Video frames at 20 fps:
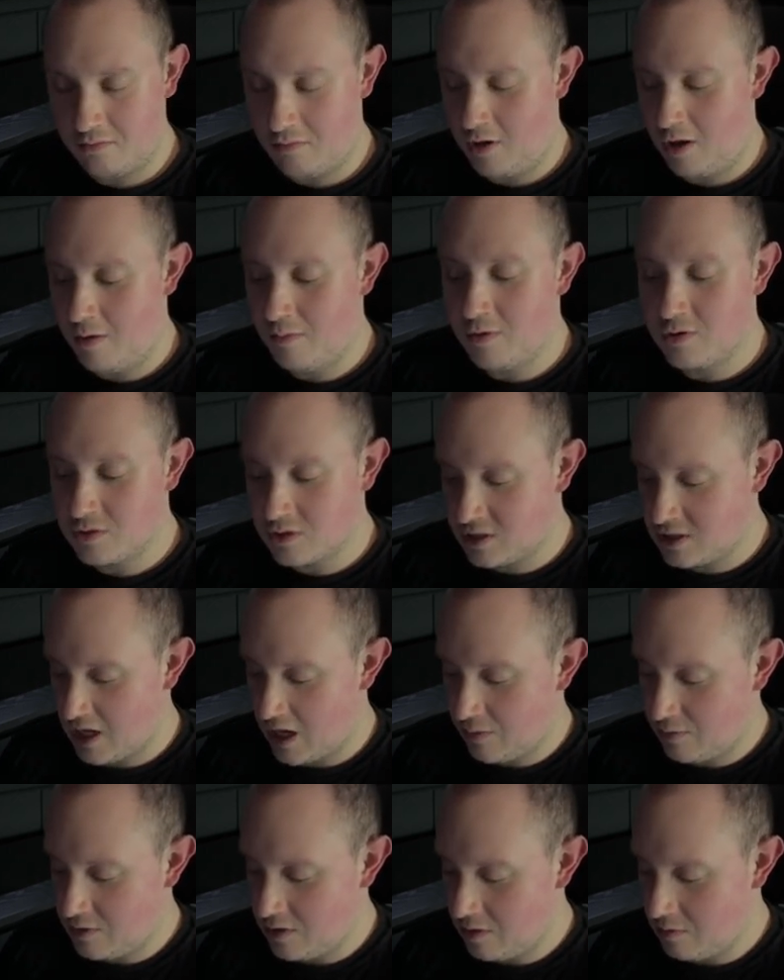almost the
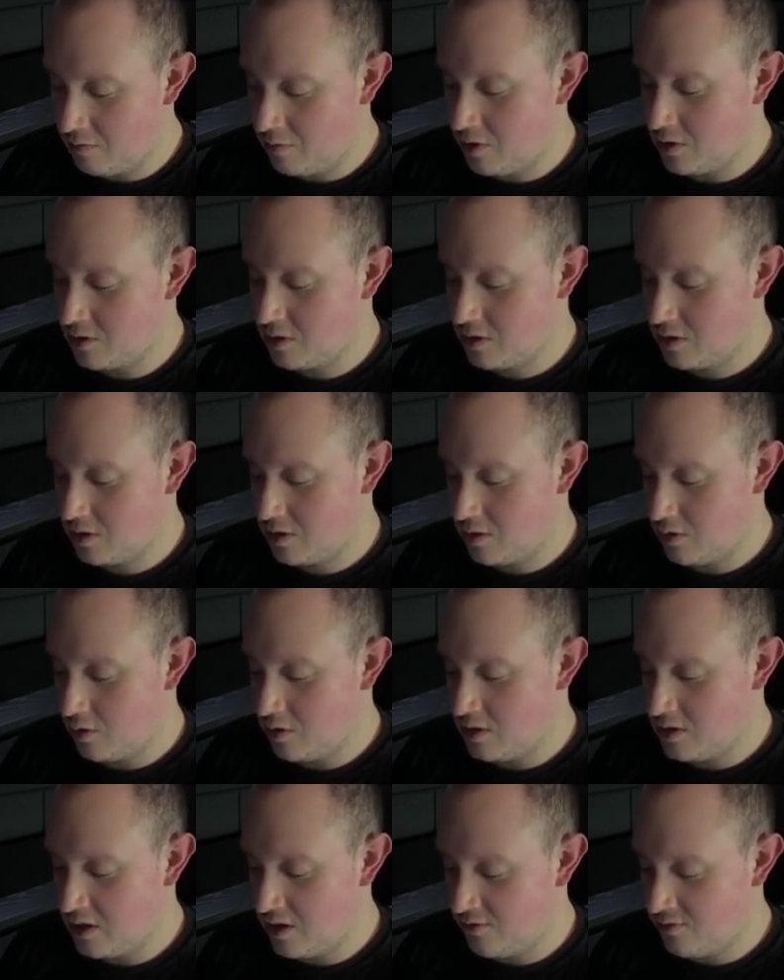same team, but the
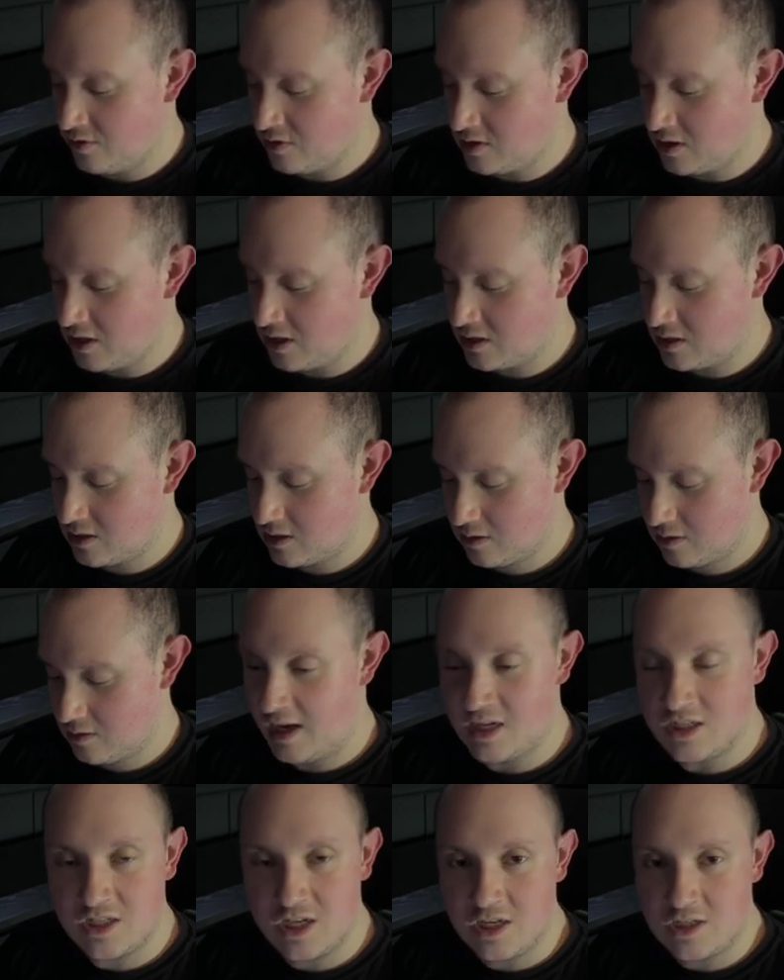only difference is
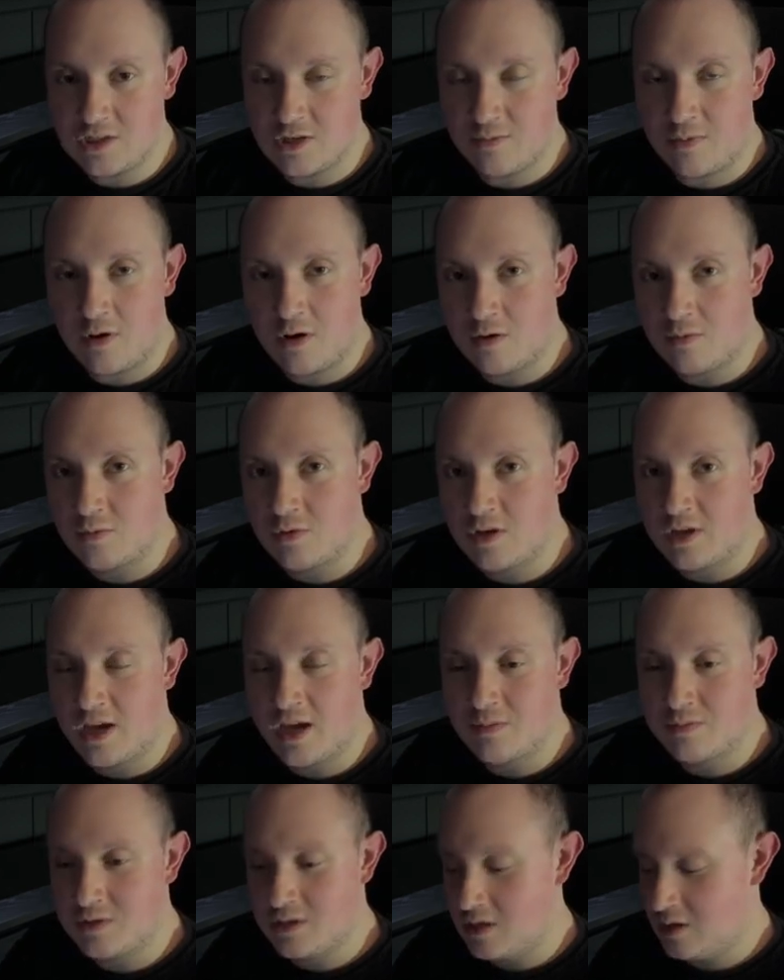I change up Harmony
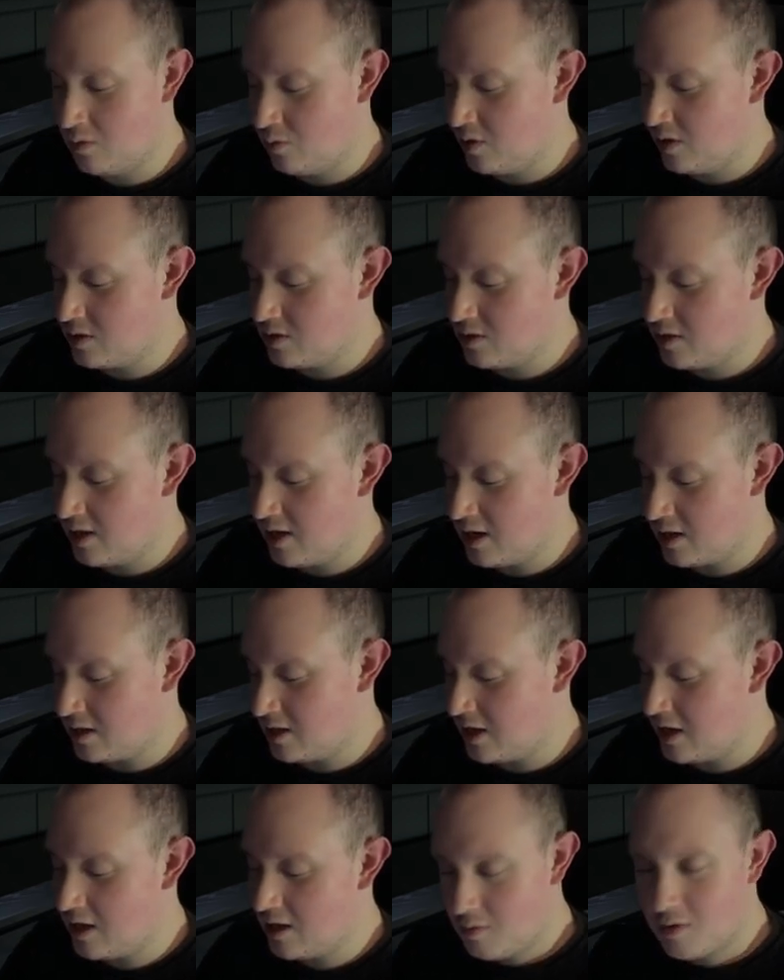MC with
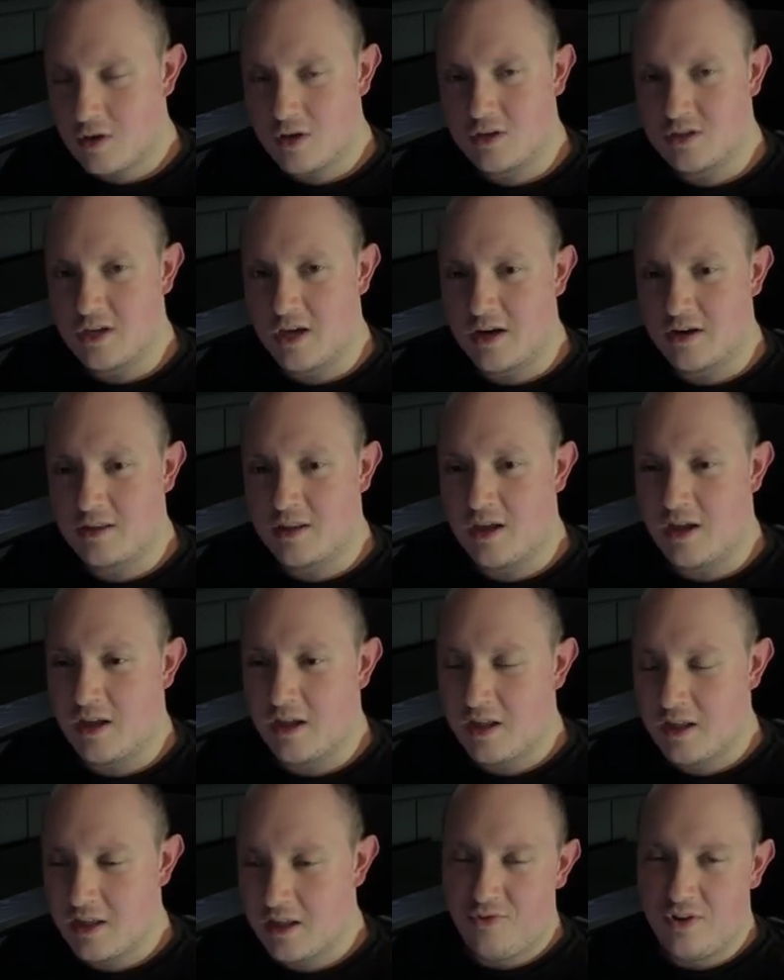Herta, because Herta
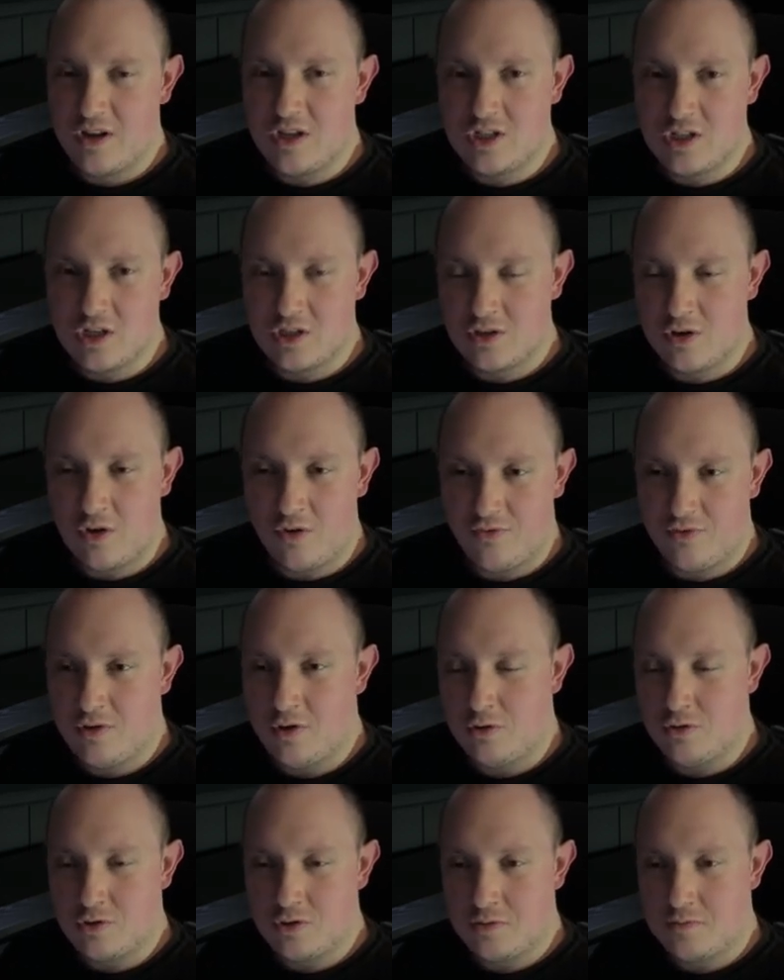finishes off
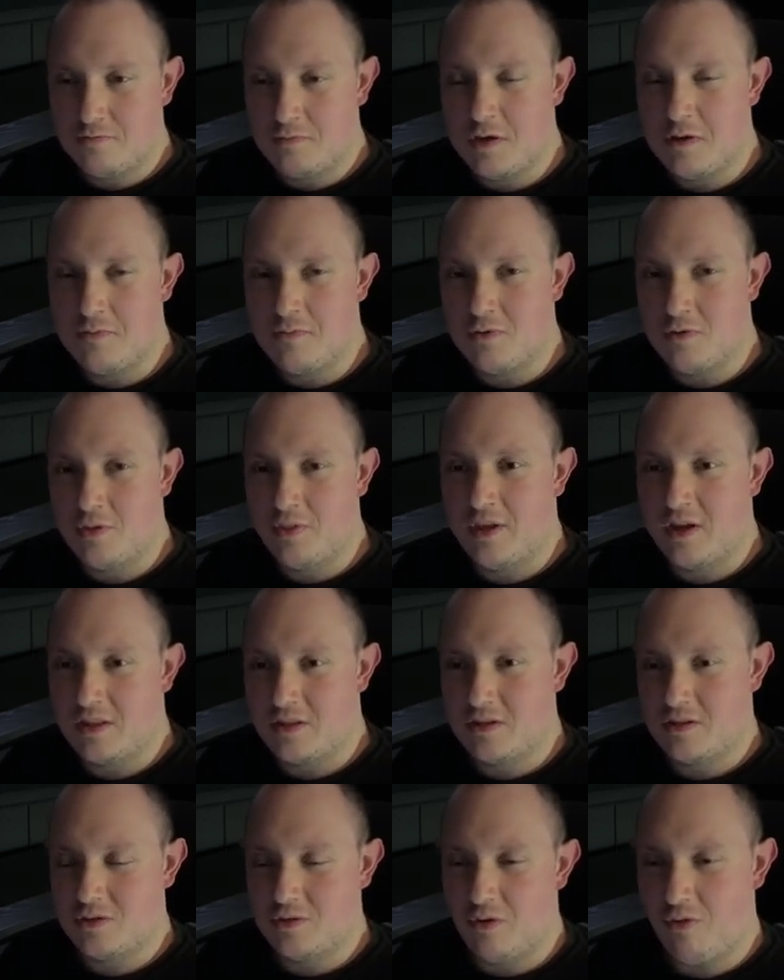those people
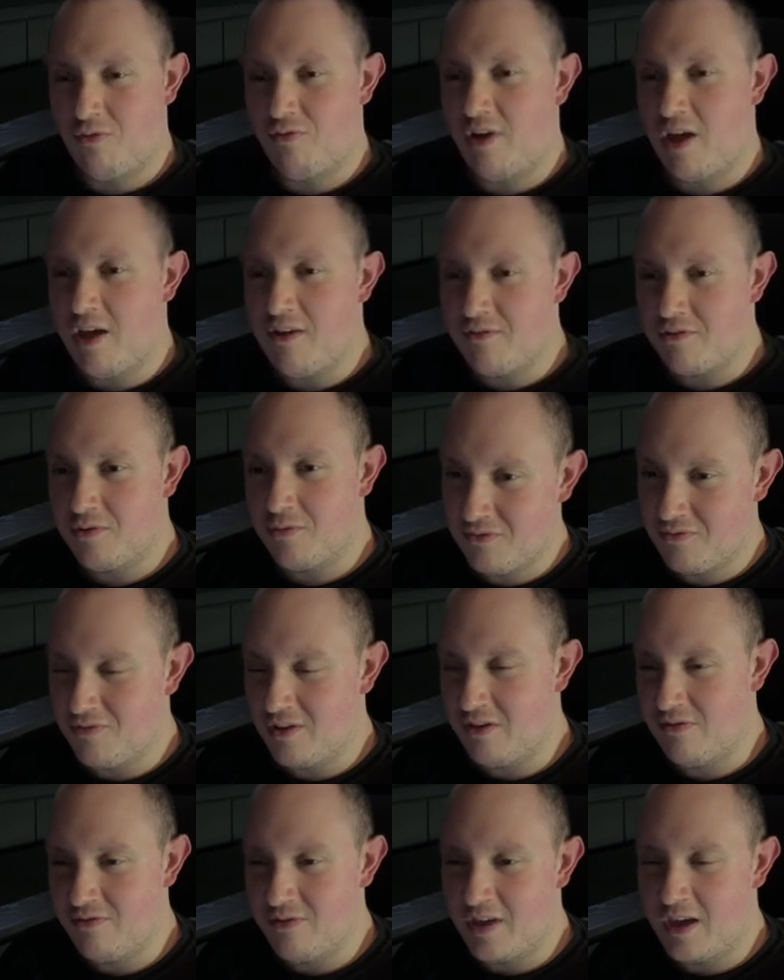that survive to
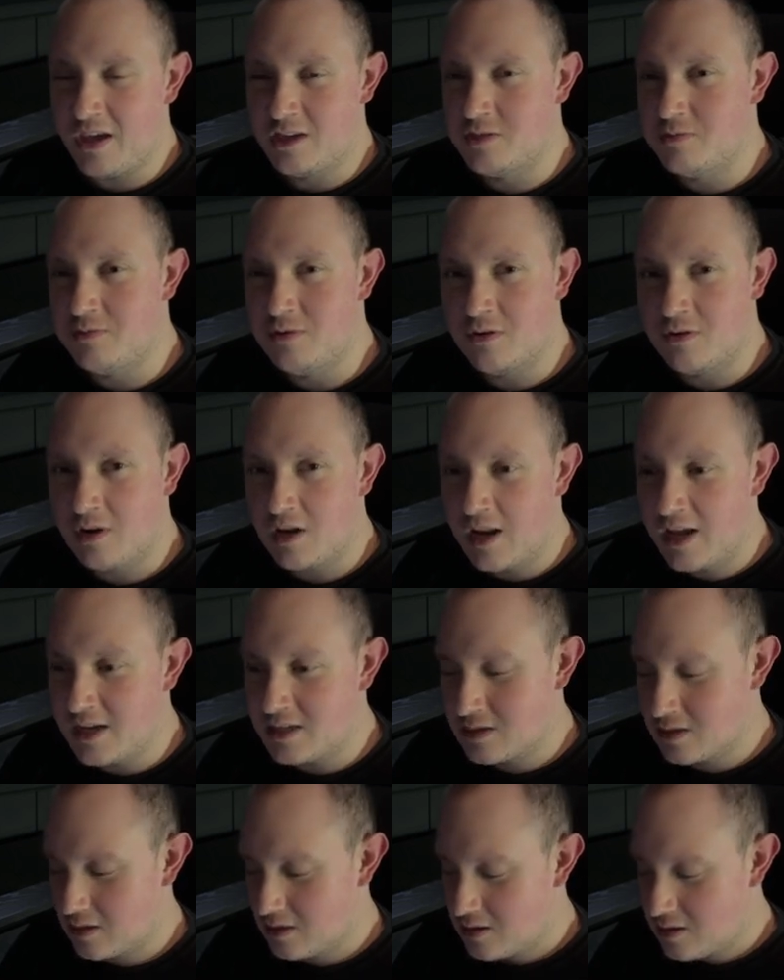50 HP or
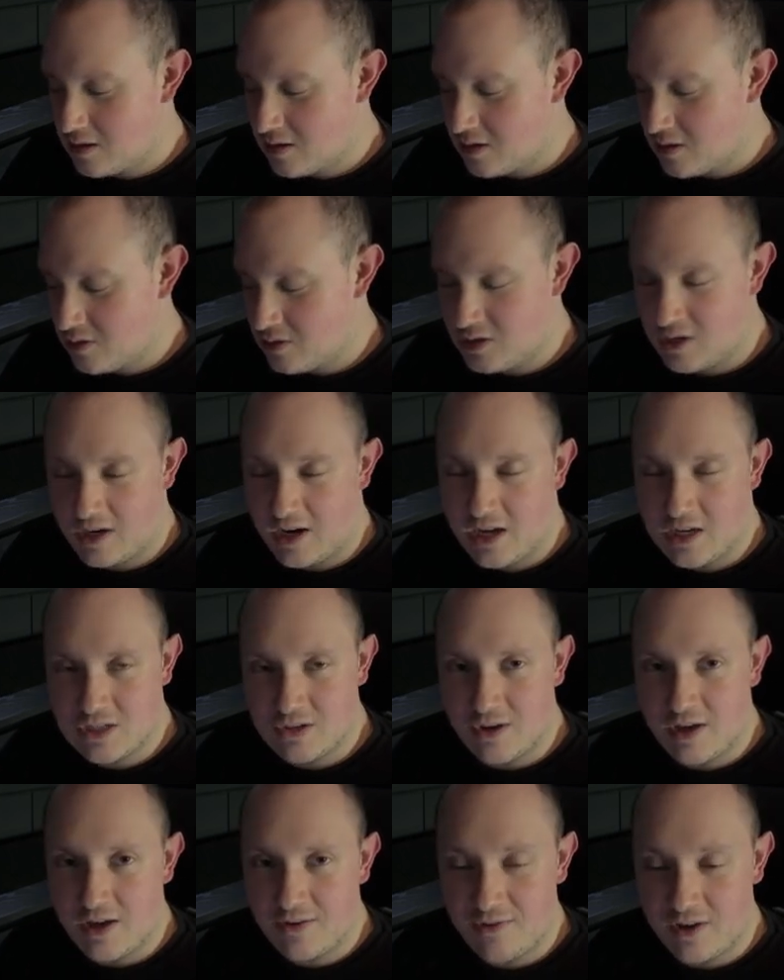less, which are nice
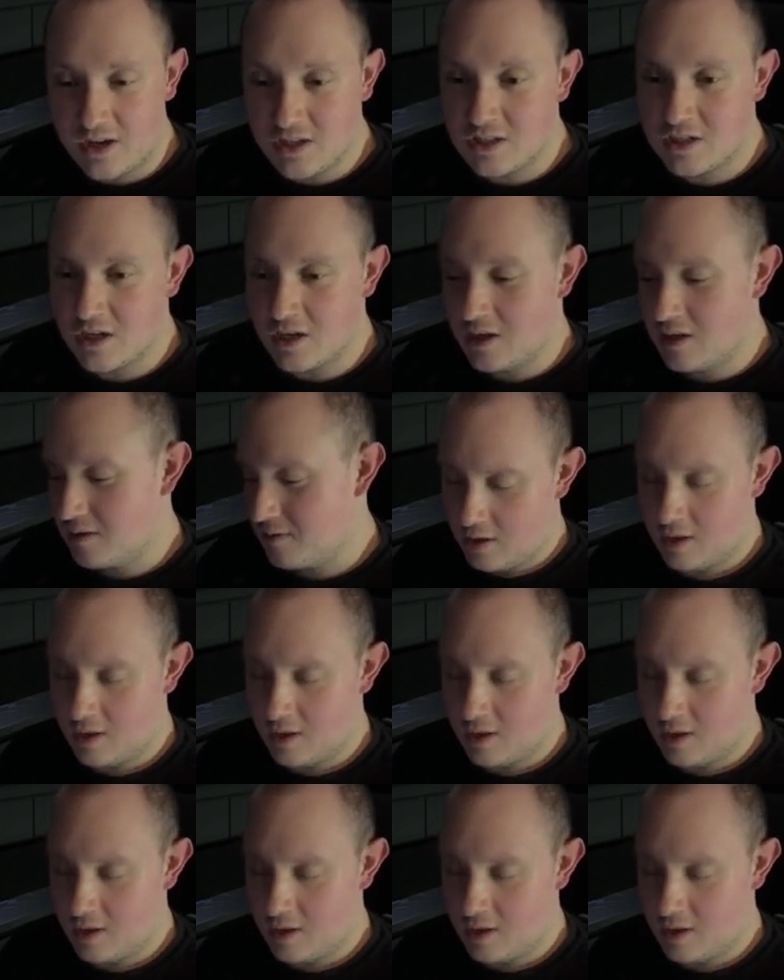to have, I'd say.